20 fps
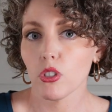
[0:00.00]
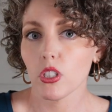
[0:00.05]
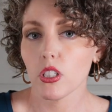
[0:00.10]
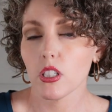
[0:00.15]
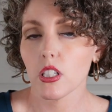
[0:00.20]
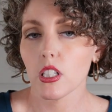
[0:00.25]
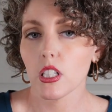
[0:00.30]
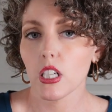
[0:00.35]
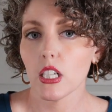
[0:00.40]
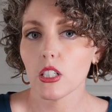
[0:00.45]

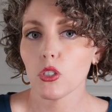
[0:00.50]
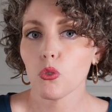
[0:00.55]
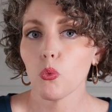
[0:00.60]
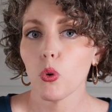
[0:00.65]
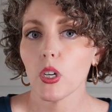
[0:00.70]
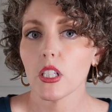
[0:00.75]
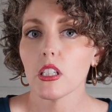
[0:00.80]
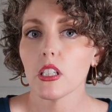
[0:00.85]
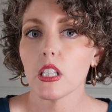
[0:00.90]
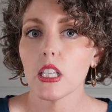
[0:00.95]
discussed,
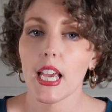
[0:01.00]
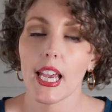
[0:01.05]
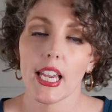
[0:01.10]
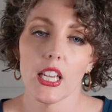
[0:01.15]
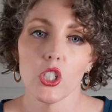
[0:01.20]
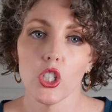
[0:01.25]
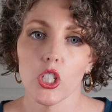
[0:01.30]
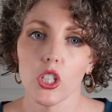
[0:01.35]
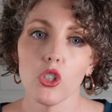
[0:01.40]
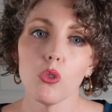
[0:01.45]
was the
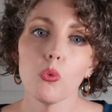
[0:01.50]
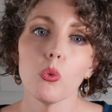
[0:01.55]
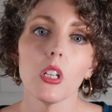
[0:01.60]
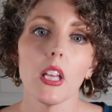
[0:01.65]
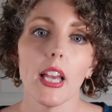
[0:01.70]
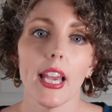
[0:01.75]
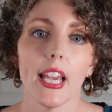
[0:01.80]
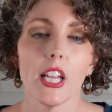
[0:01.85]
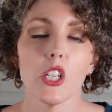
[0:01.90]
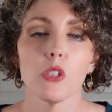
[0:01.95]
aging. You will
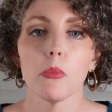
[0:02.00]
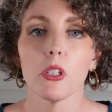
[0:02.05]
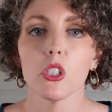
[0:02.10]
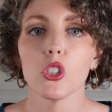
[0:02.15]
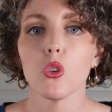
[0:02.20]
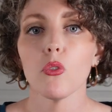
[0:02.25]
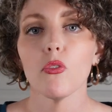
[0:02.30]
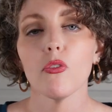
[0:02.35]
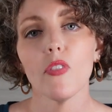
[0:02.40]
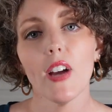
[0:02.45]
age
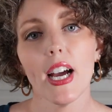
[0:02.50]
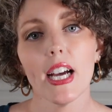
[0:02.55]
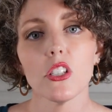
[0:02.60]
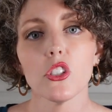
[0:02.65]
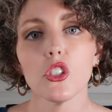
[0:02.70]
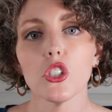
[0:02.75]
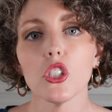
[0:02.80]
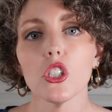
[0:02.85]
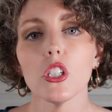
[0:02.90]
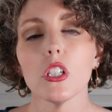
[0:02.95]
much
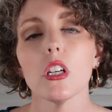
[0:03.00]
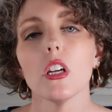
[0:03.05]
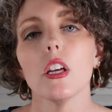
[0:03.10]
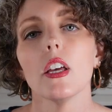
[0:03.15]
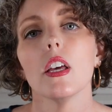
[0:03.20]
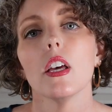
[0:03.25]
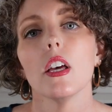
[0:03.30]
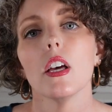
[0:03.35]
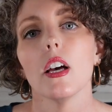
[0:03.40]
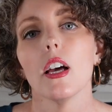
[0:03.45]
faster
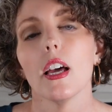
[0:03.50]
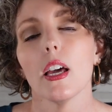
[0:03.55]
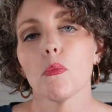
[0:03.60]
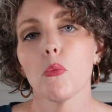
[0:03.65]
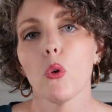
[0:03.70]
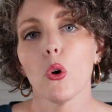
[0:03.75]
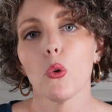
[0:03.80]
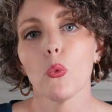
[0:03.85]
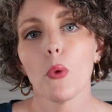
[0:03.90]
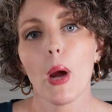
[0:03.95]
and
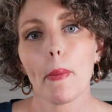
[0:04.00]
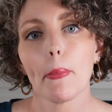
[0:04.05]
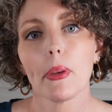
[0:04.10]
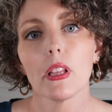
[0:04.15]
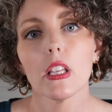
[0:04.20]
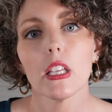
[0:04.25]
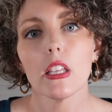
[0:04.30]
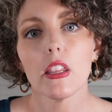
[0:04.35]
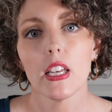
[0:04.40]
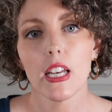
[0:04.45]
more
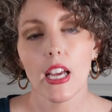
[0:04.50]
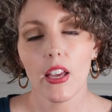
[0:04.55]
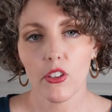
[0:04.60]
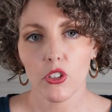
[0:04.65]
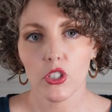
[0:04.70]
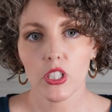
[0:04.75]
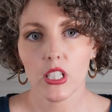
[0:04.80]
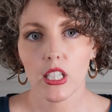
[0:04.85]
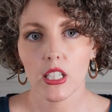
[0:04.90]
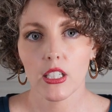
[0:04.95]
rapidly than
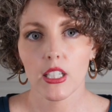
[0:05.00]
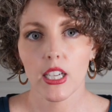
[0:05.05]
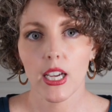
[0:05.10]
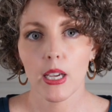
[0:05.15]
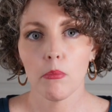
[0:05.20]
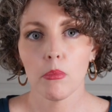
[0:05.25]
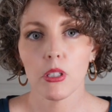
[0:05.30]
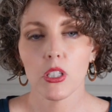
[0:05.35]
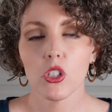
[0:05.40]
other skin types.